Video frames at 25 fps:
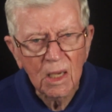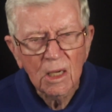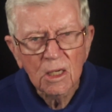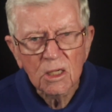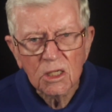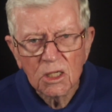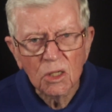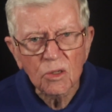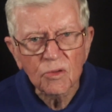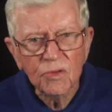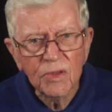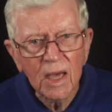
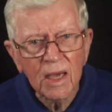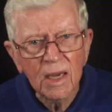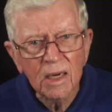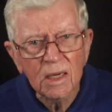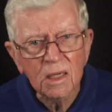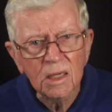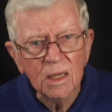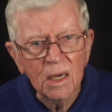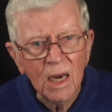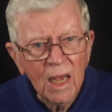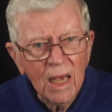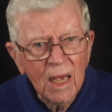So
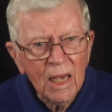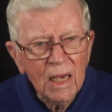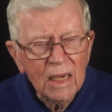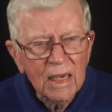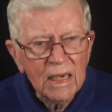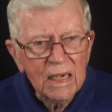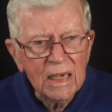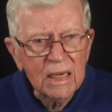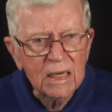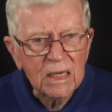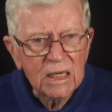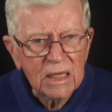then
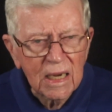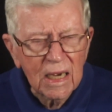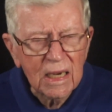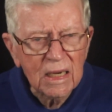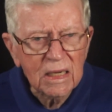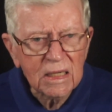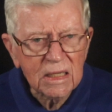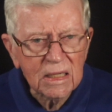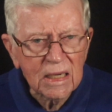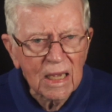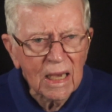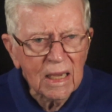he
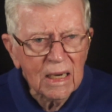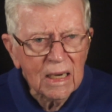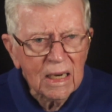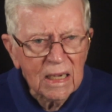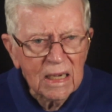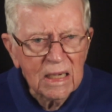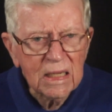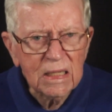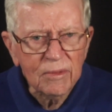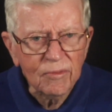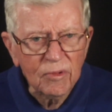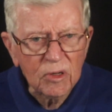says that
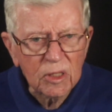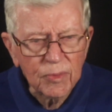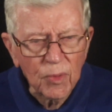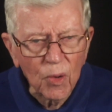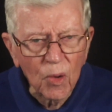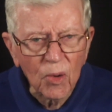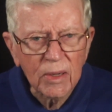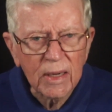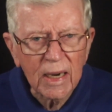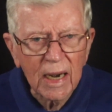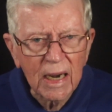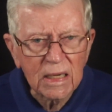he that was
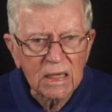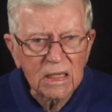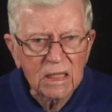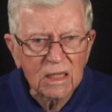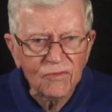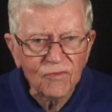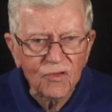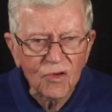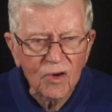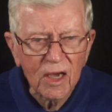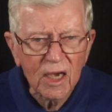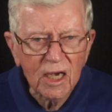born after the
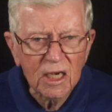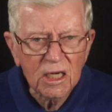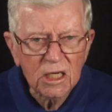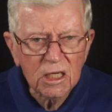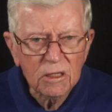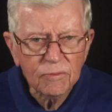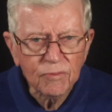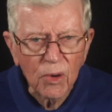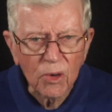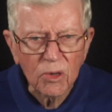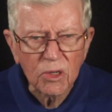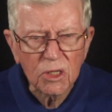
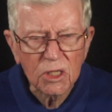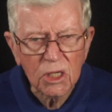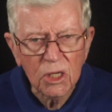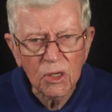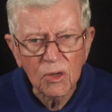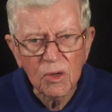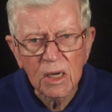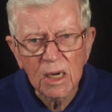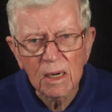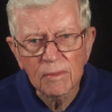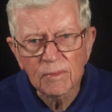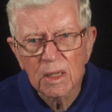flesh
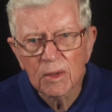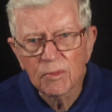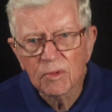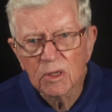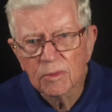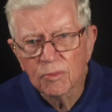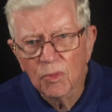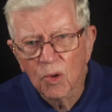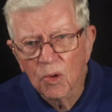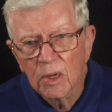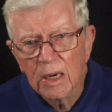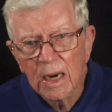persecuted him that was
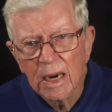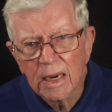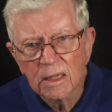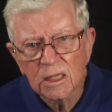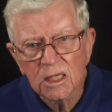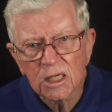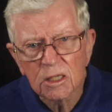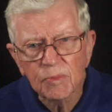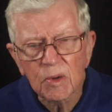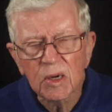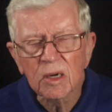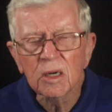born after the
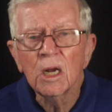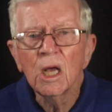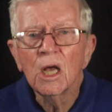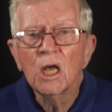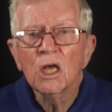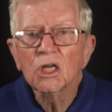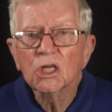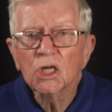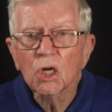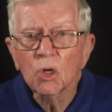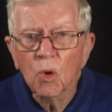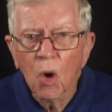Spirit.
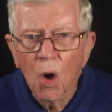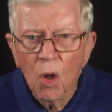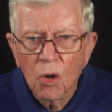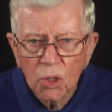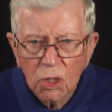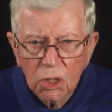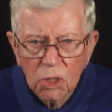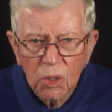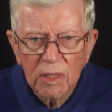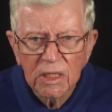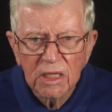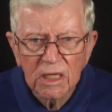So
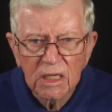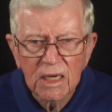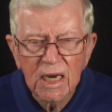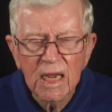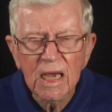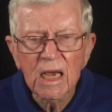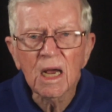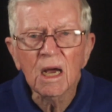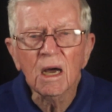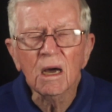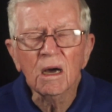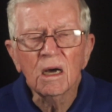also it's
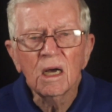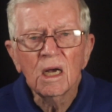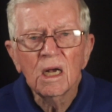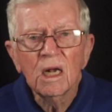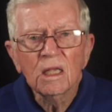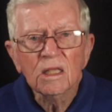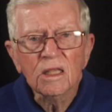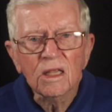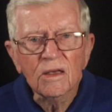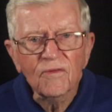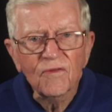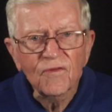now.
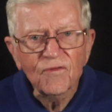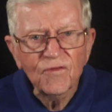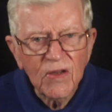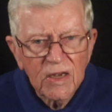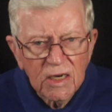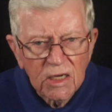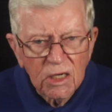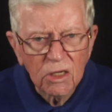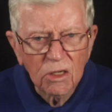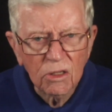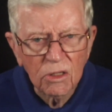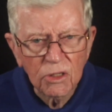The
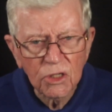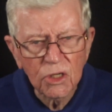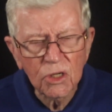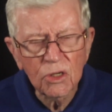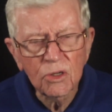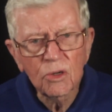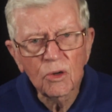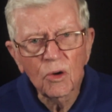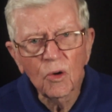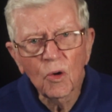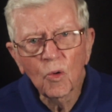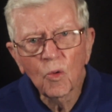physical
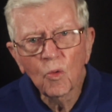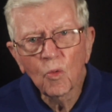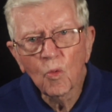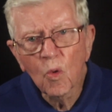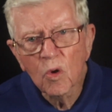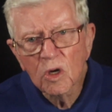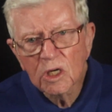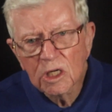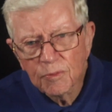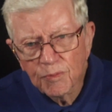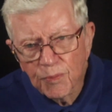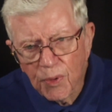Jew
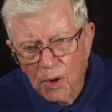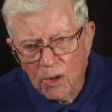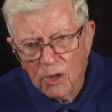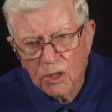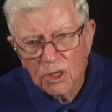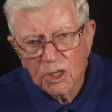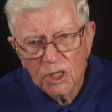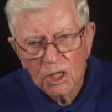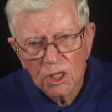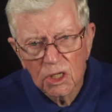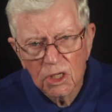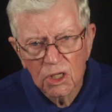was
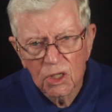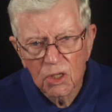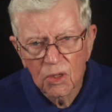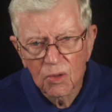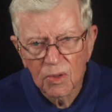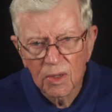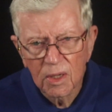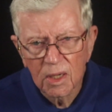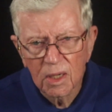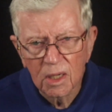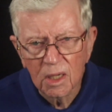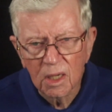
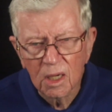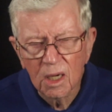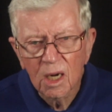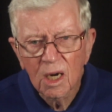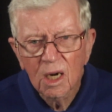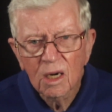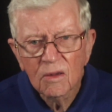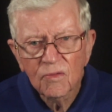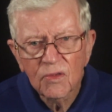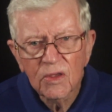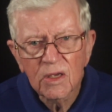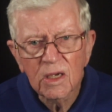persecuting
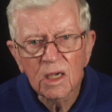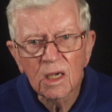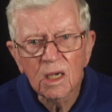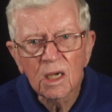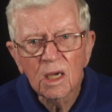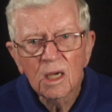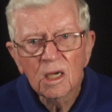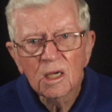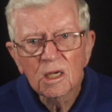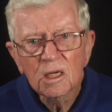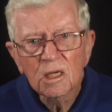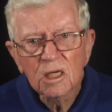the
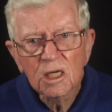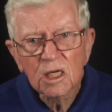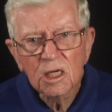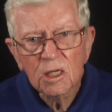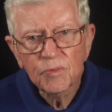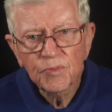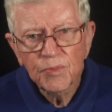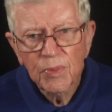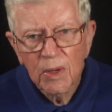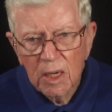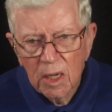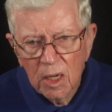
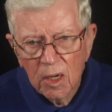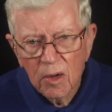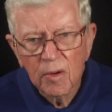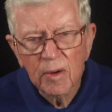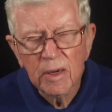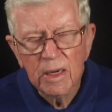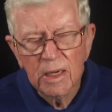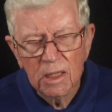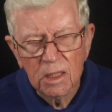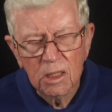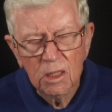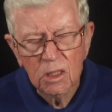
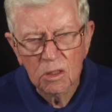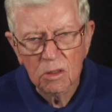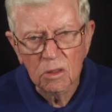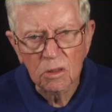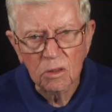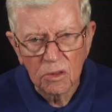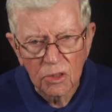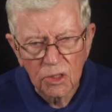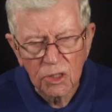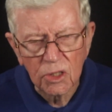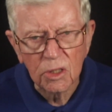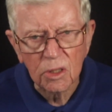
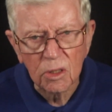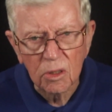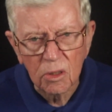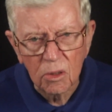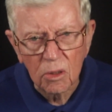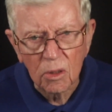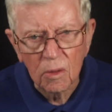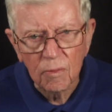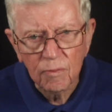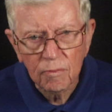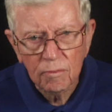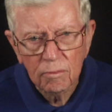spiritual Jew.
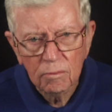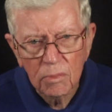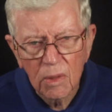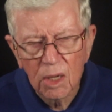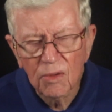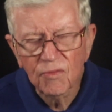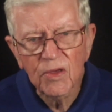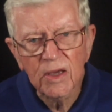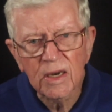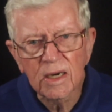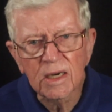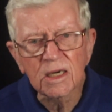
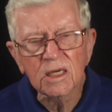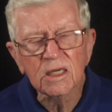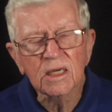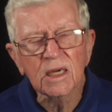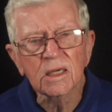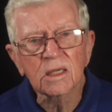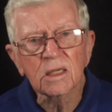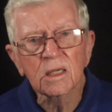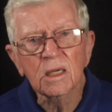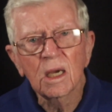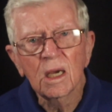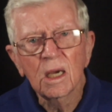But then he
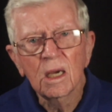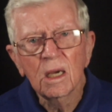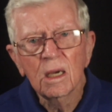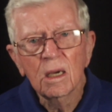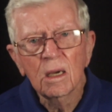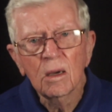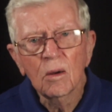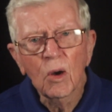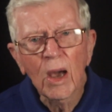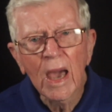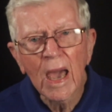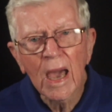says,
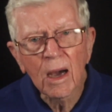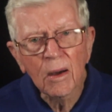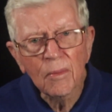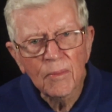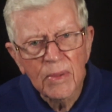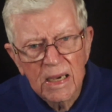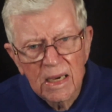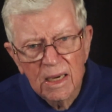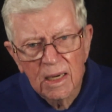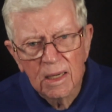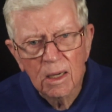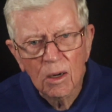
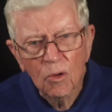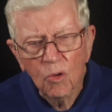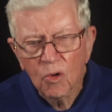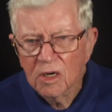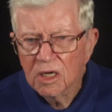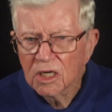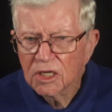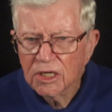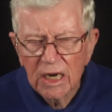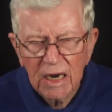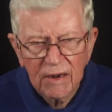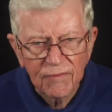howbeit,
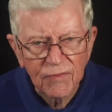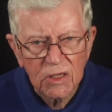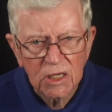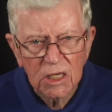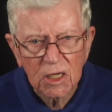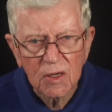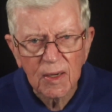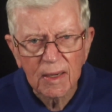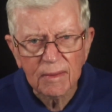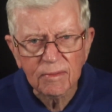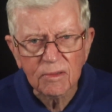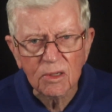what saith the
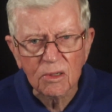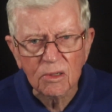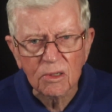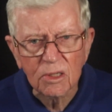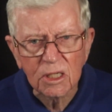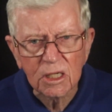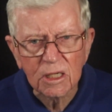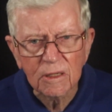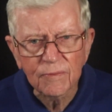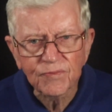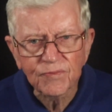Scriptures?